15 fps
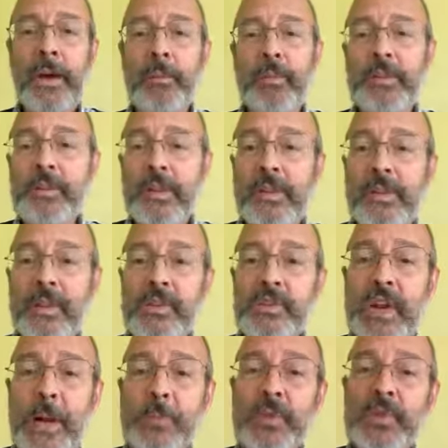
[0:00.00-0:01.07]
particularly in
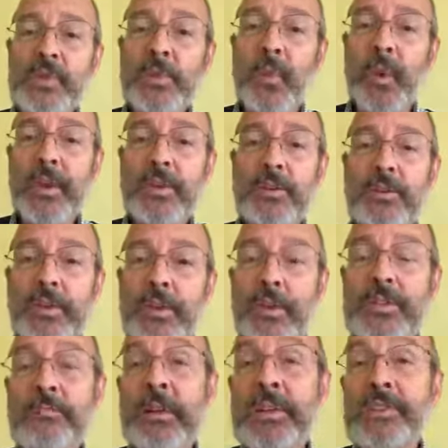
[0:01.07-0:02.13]
chapters 1 and 2.
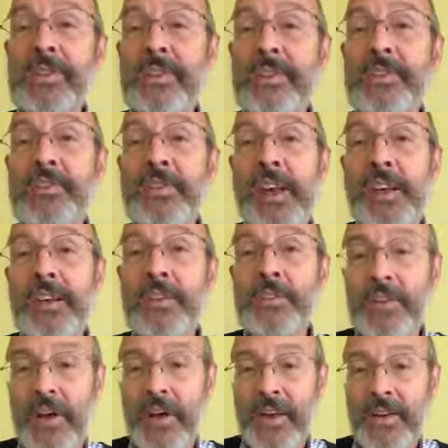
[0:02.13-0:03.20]
It's mentioned in 2
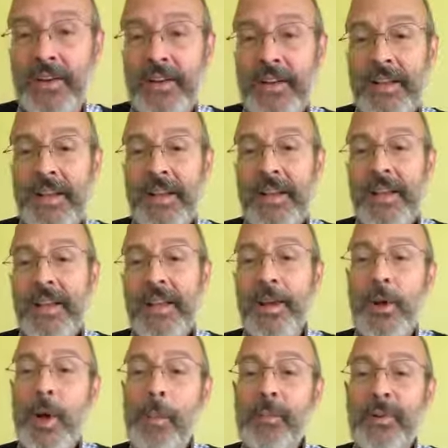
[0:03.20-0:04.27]
John in
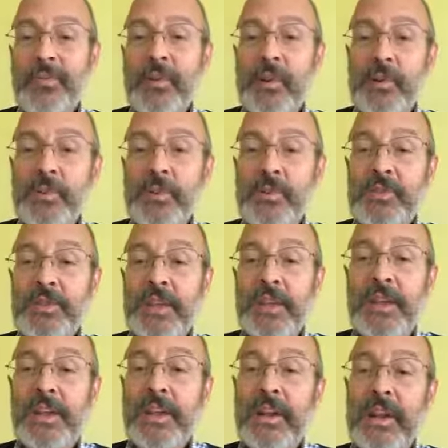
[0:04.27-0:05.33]
a couple of verses.
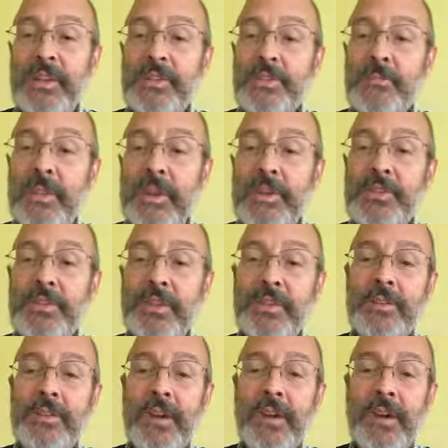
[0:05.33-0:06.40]
It's
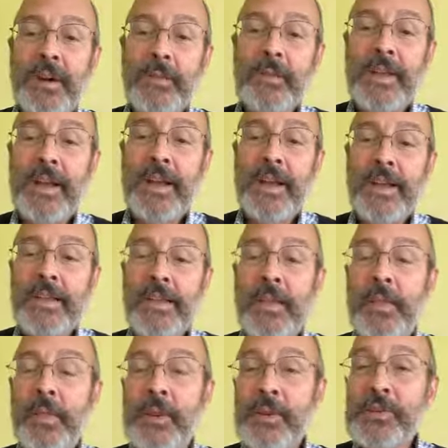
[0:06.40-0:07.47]
mentioned in
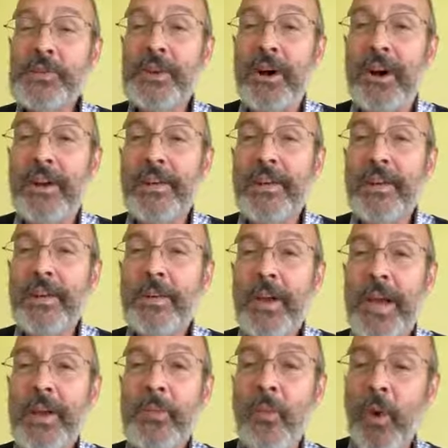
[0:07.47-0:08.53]
3 John,
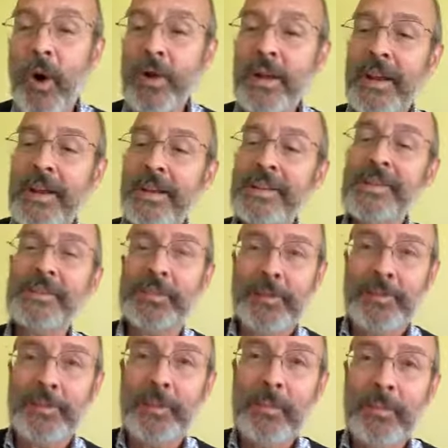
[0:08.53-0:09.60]
and walking is
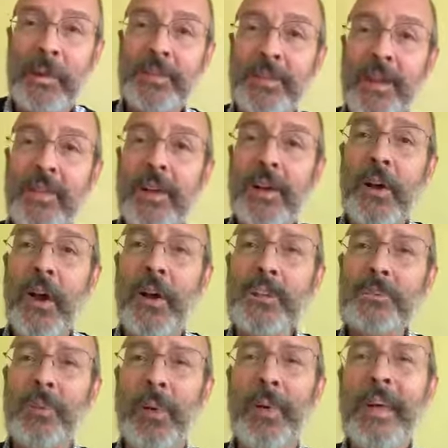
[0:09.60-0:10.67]
also mentioned in the
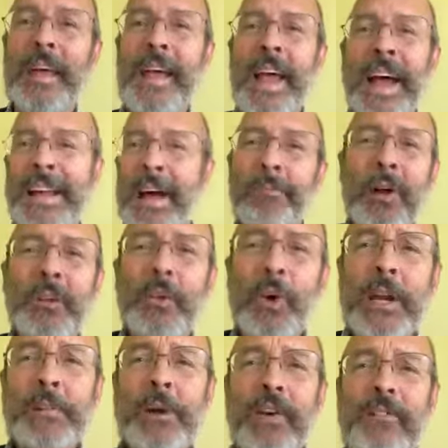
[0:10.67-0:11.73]
gospel. And I'm not
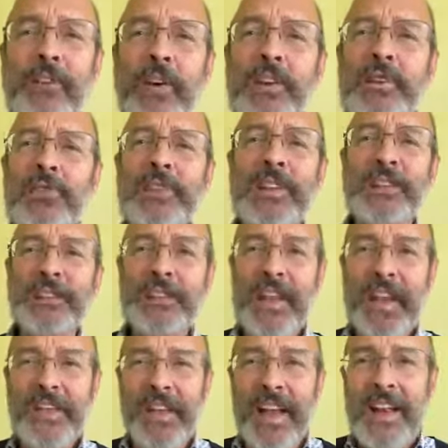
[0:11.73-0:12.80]
talking about verses that
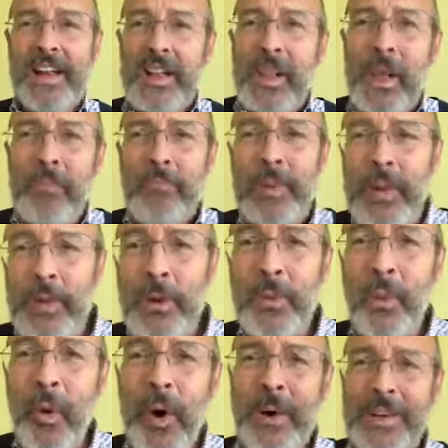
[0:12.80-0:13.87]
say that Peter
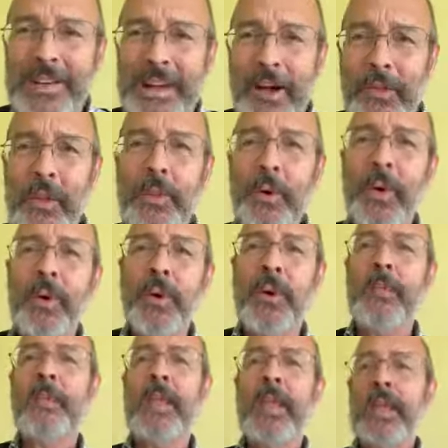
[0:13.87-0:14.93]
walked down the road.
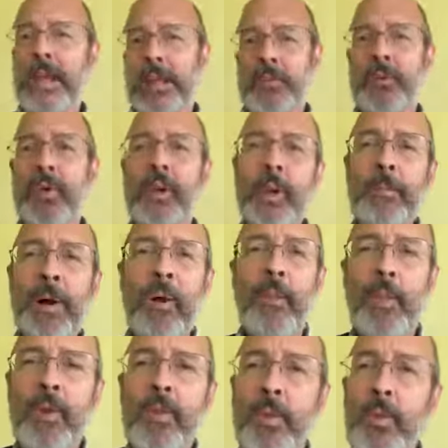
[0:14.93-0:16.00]
I'm talking about
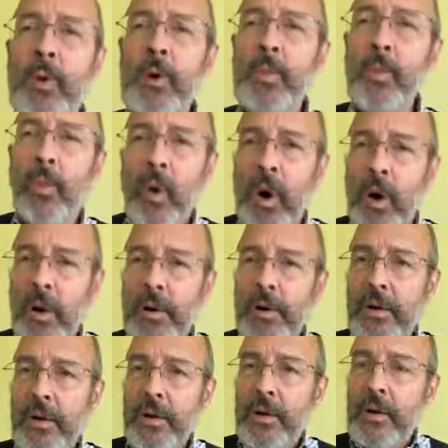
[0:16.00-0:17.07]
where the word
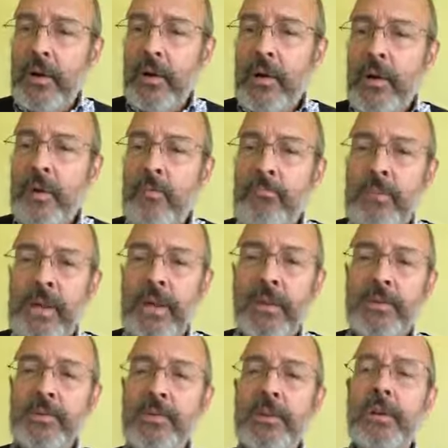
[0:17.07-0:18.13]
walk
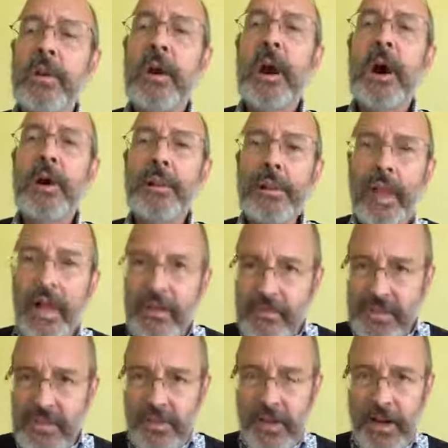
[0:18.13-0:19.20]
means our
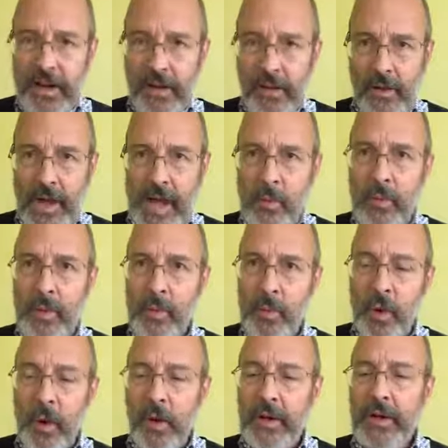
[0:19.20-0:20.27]
lifestyle, how we
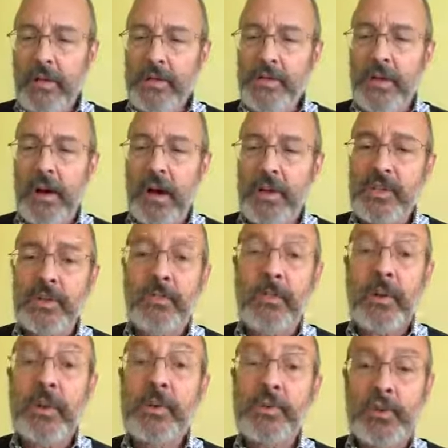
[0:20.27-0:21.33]
walk. It's our
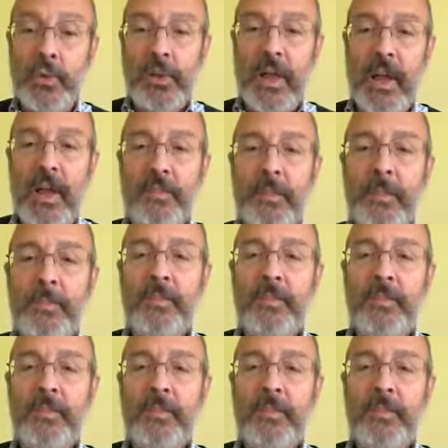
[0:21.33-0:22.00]
spiritual life.